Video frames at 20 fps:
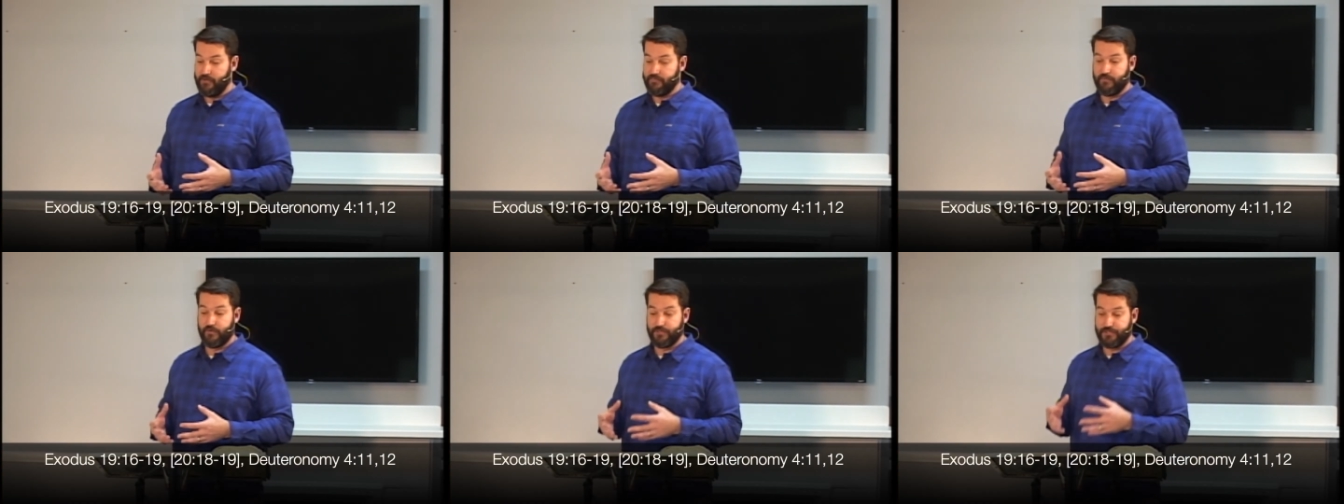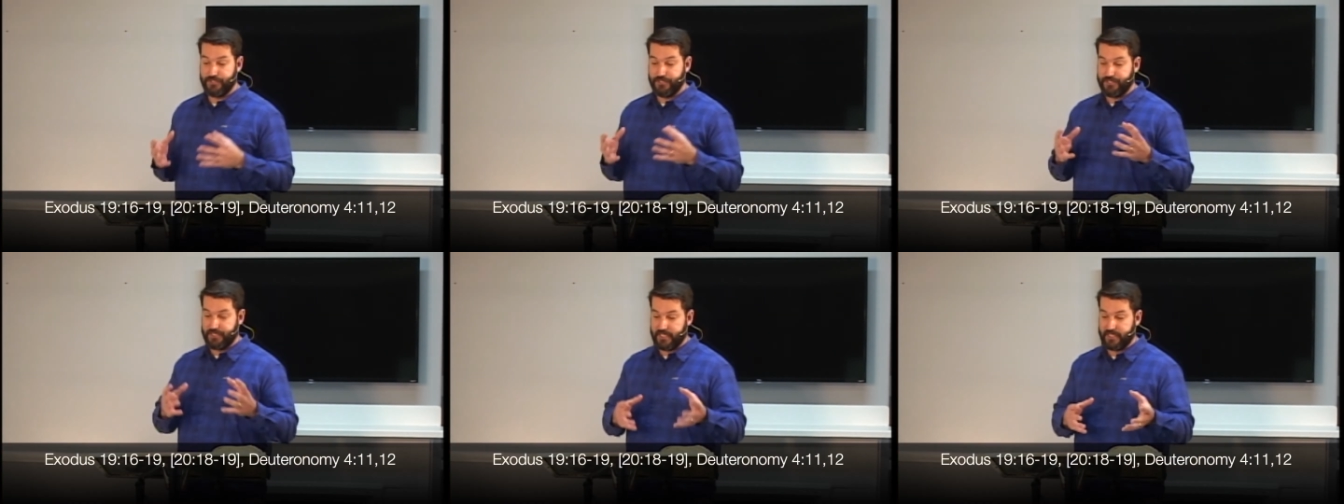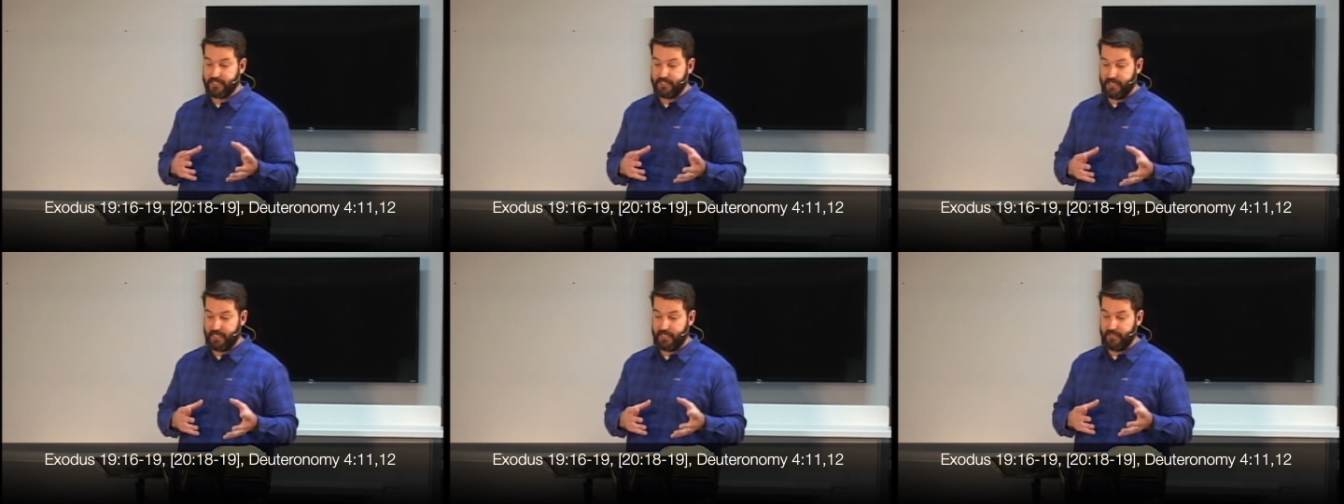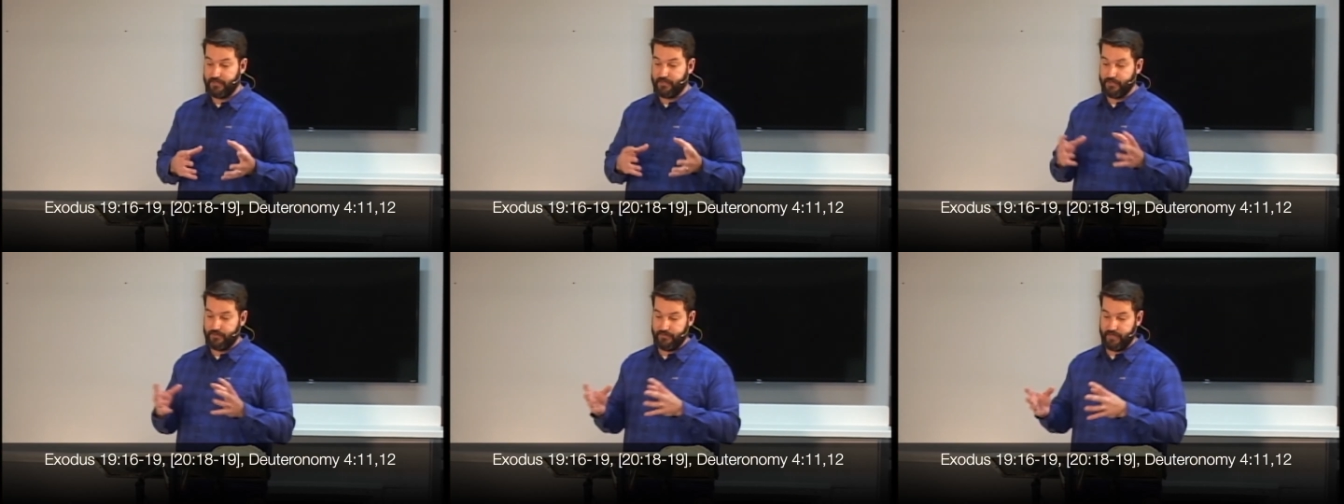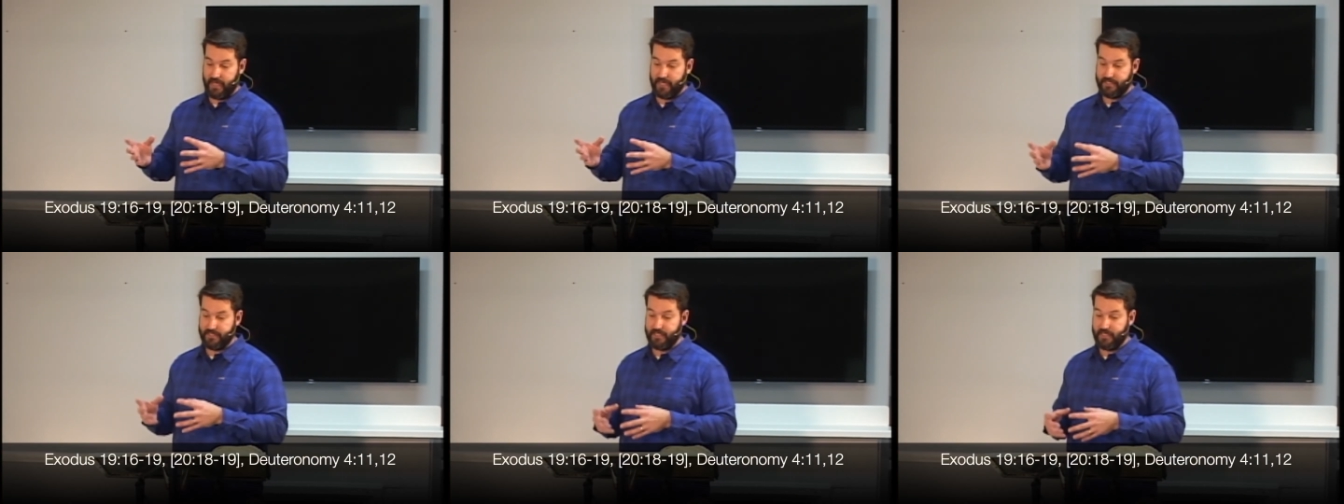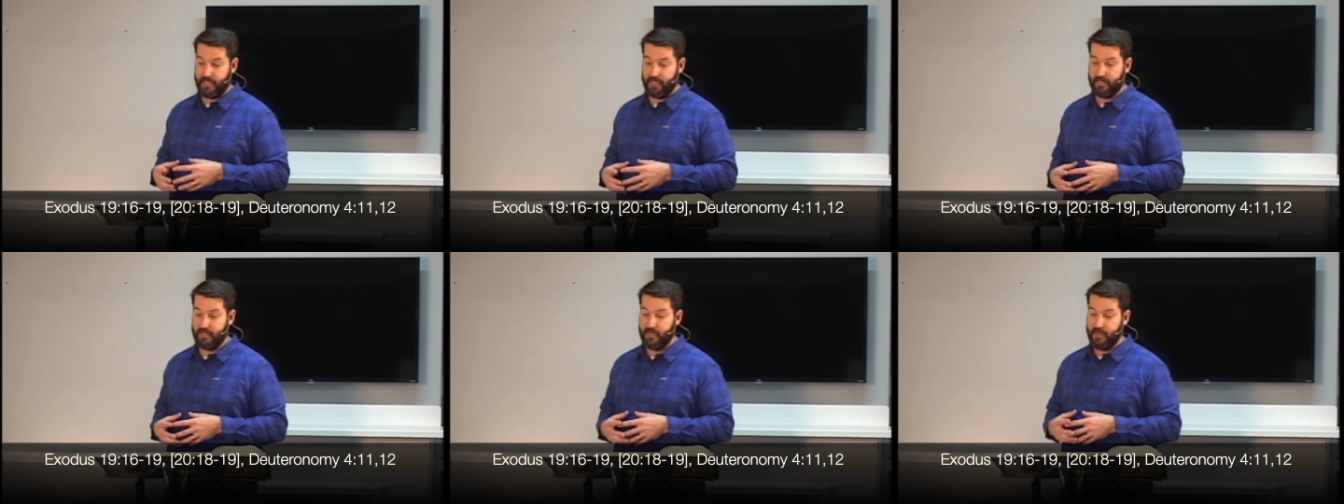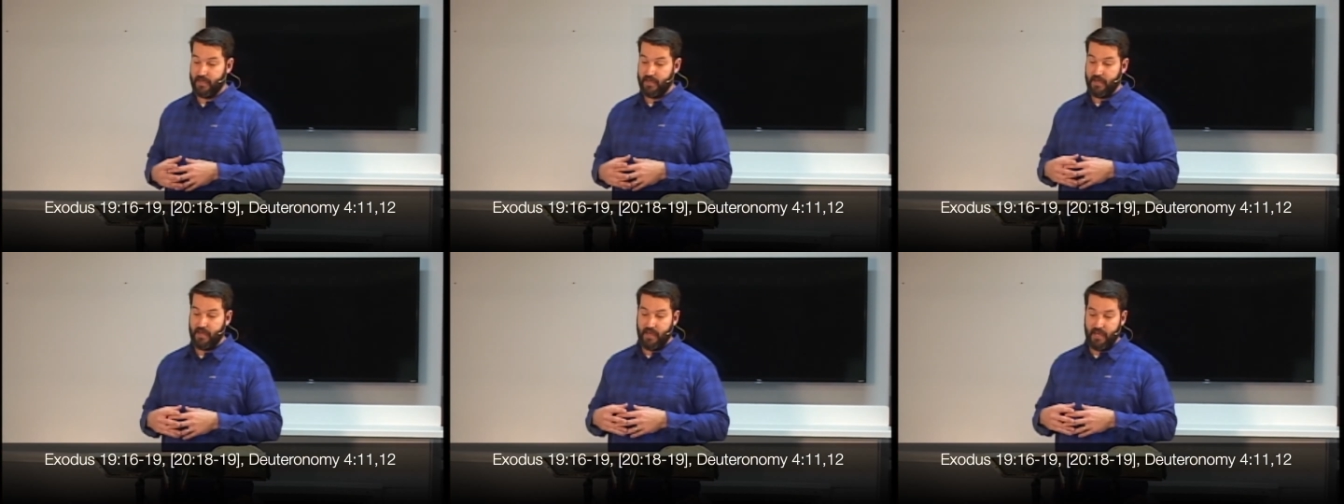verses 16 through 19,
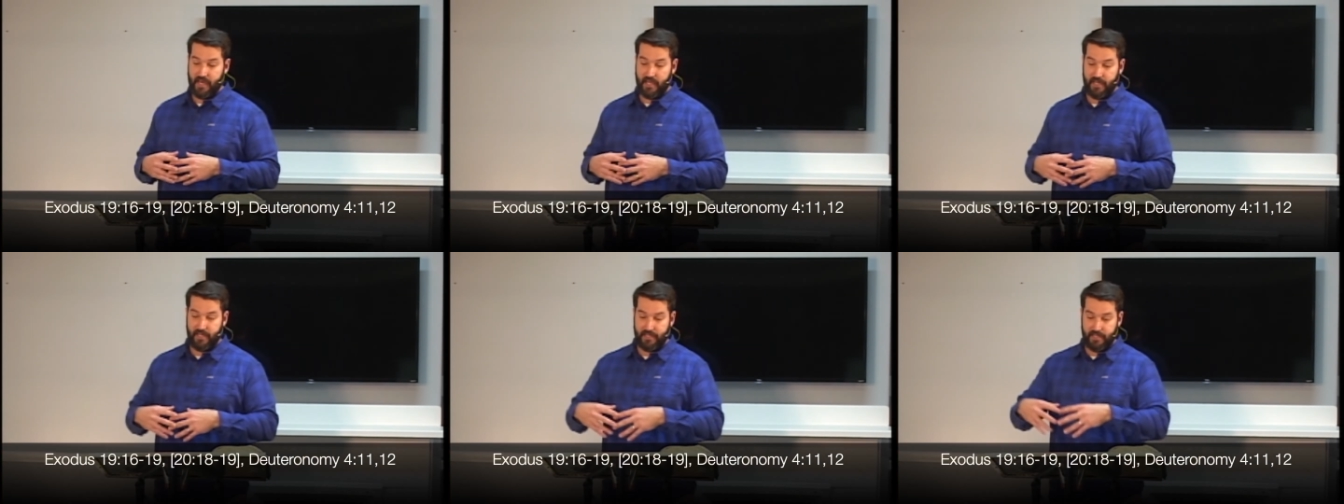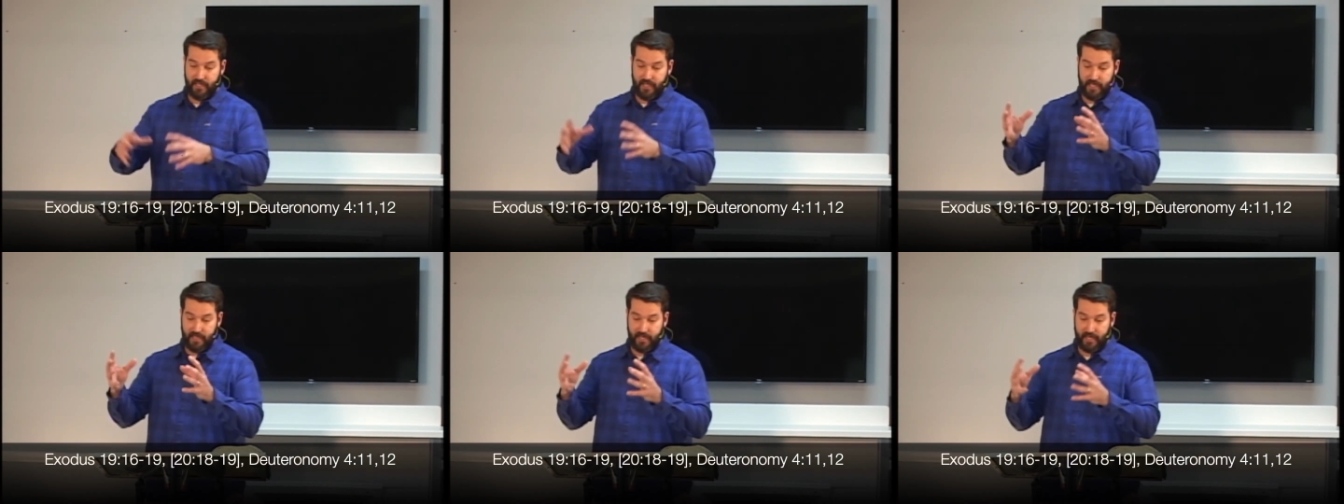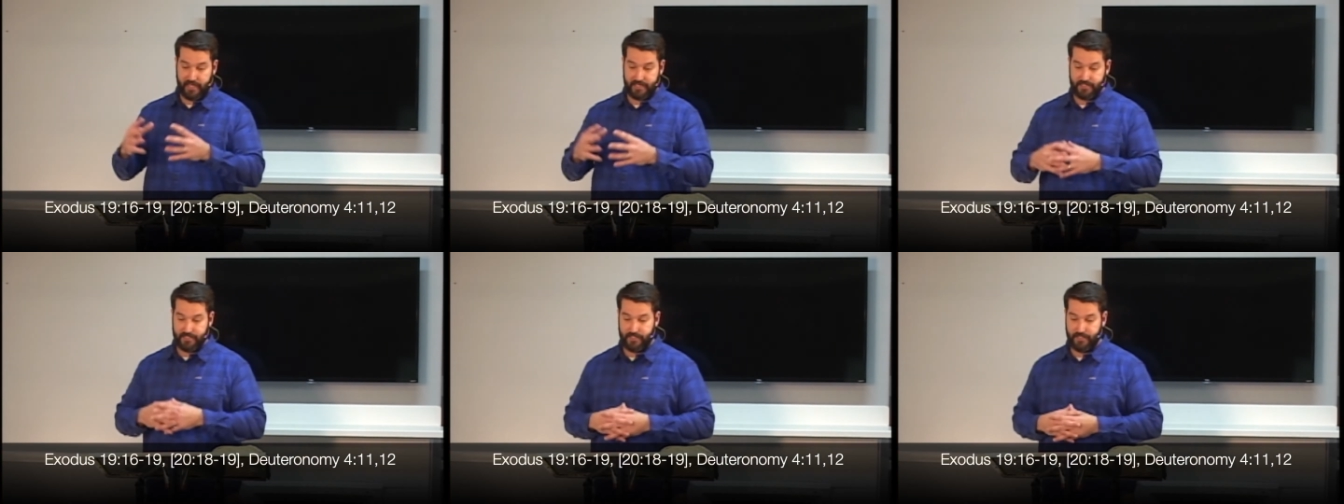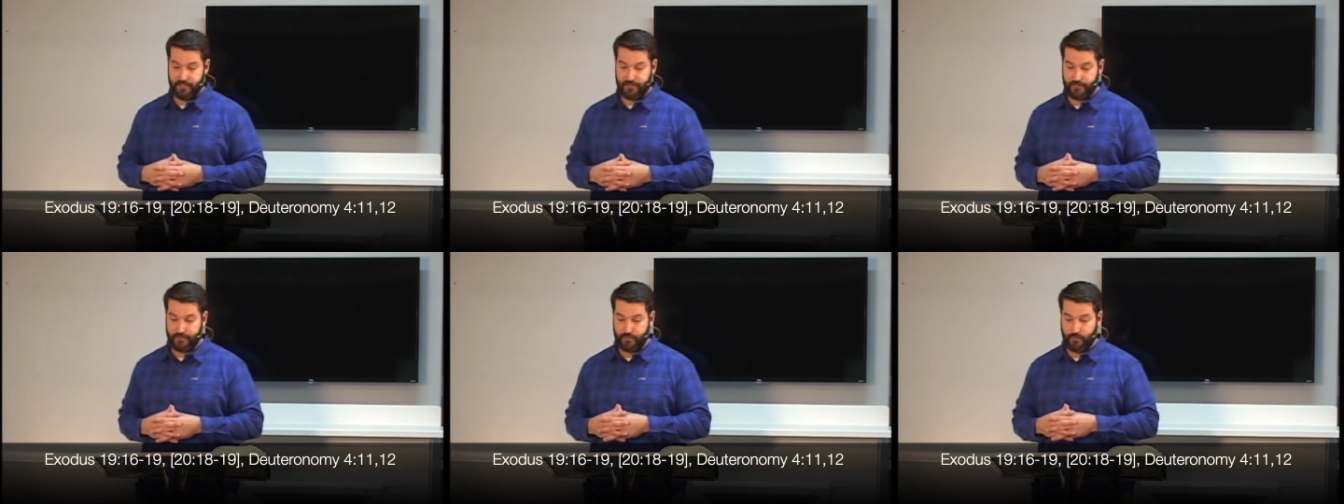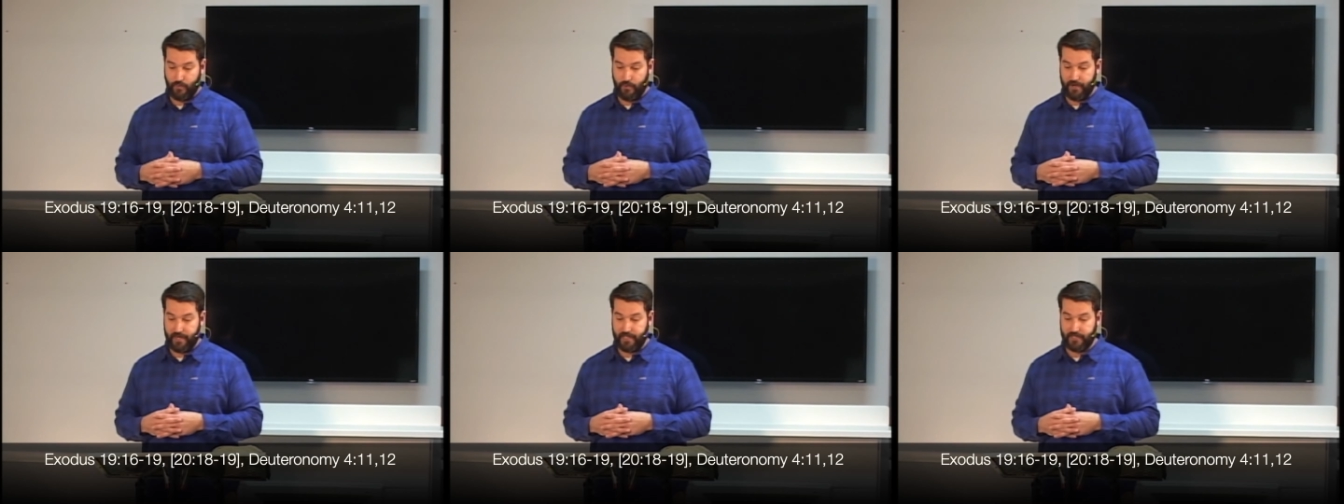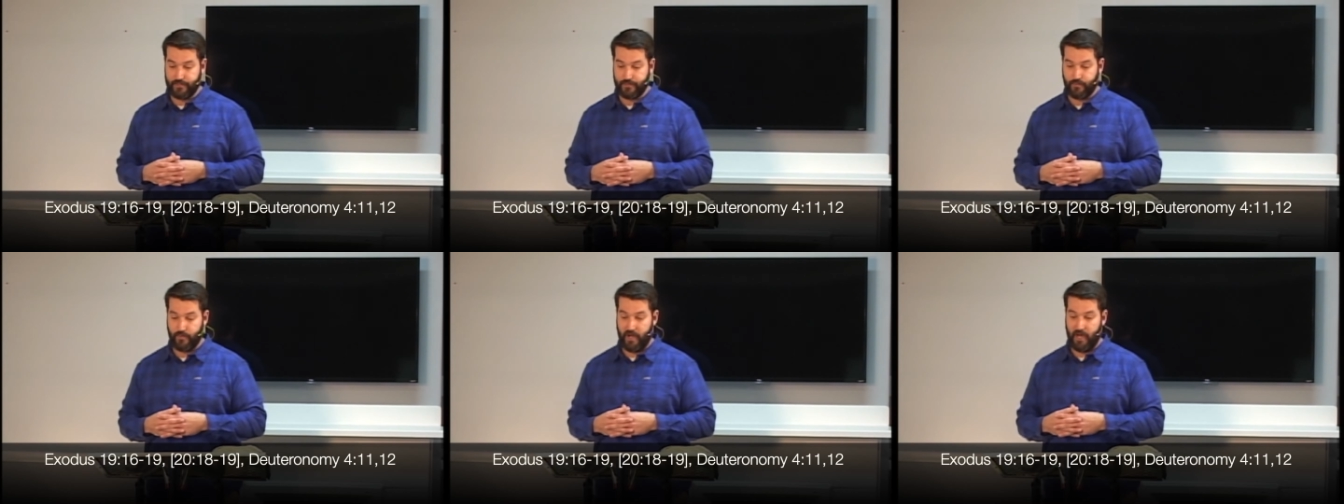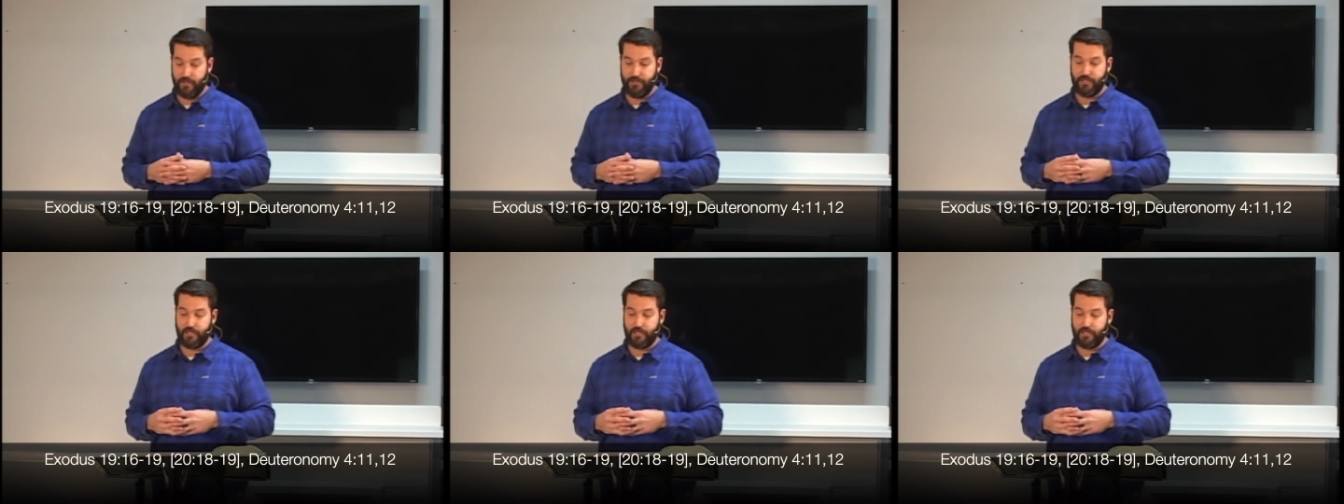and in, in Exodus 20 as well.